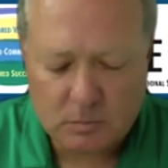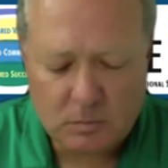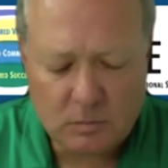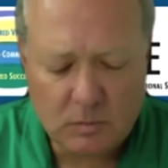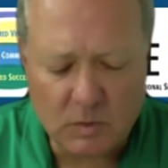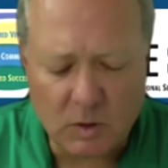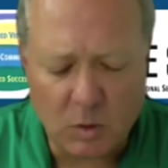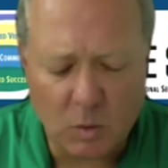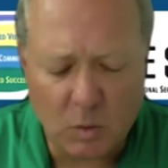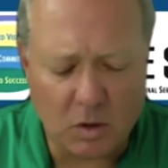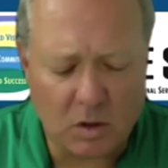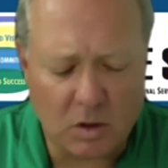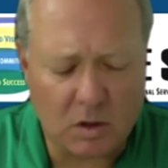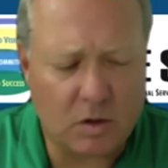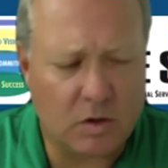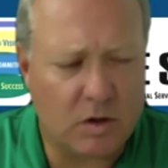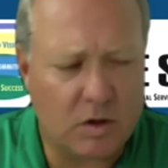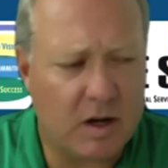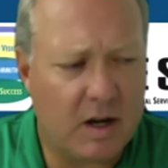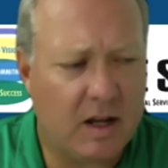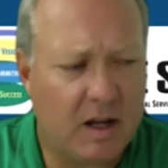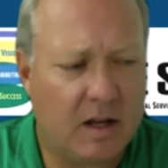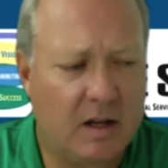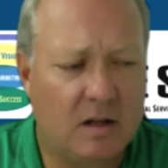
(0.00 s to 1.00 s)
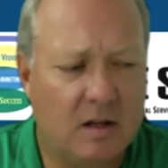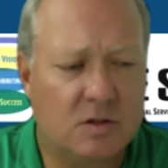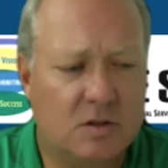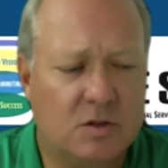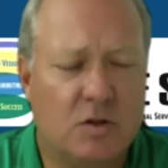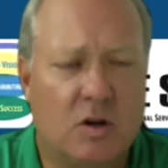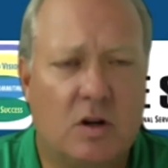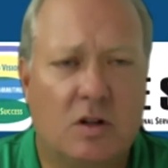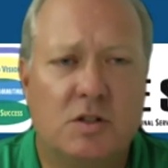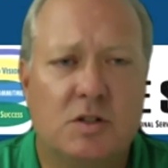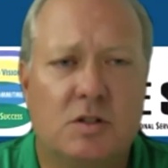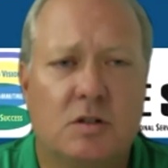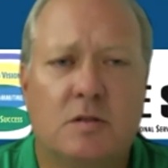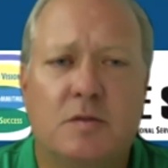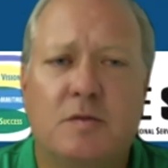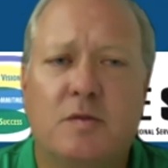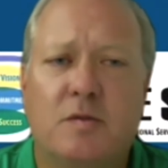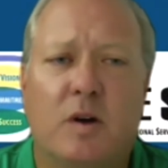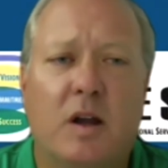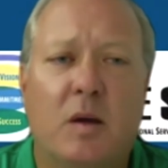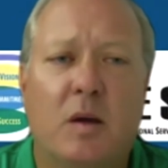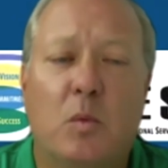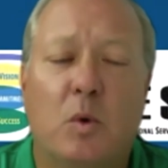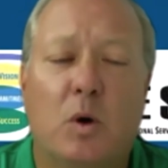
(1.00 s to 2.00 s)
We're creating an instructional
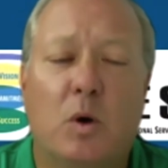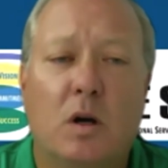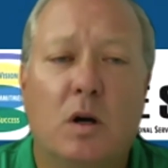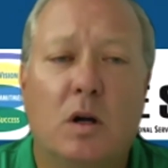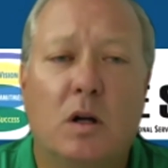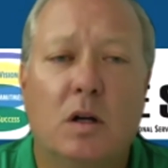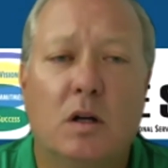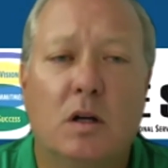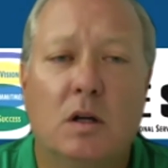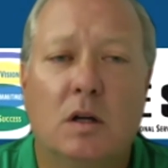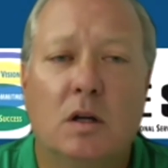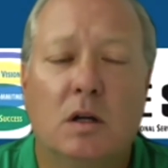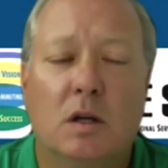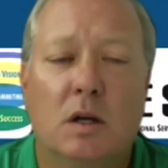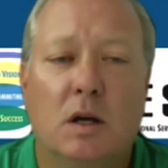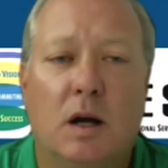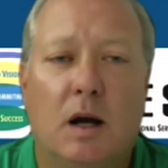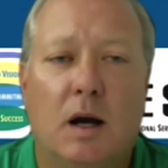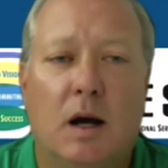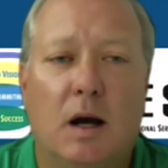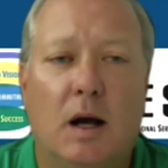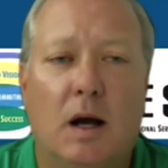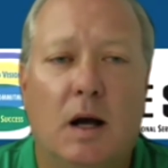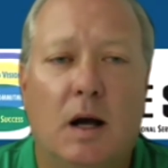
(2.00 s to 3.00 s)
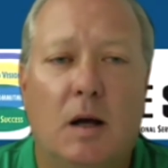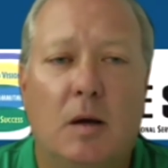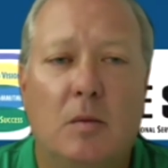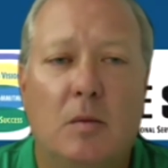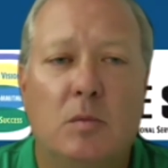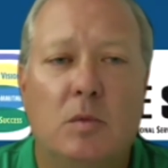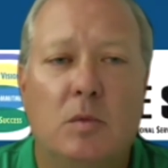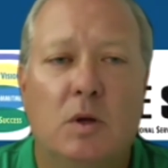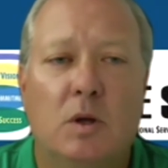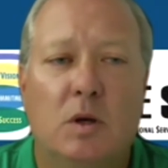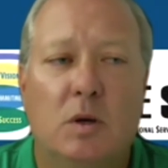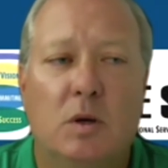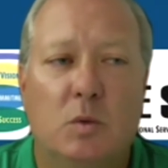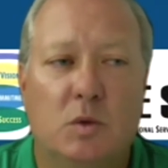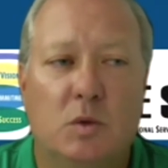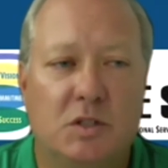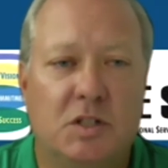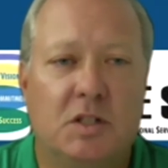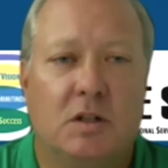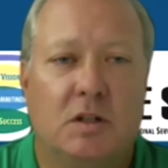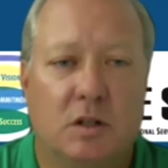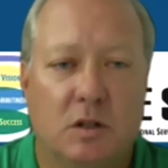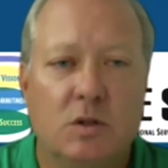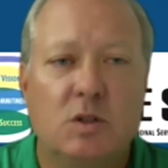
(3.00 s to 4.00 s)
framework, which
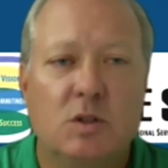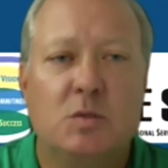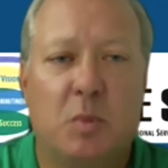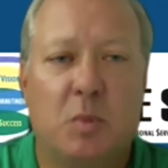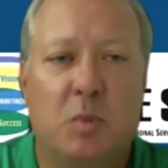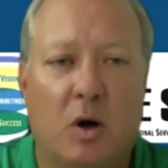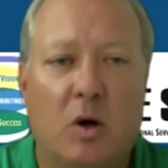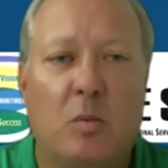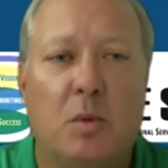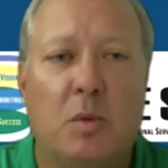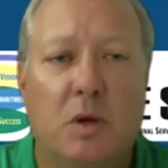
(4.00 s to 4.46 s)
includes both.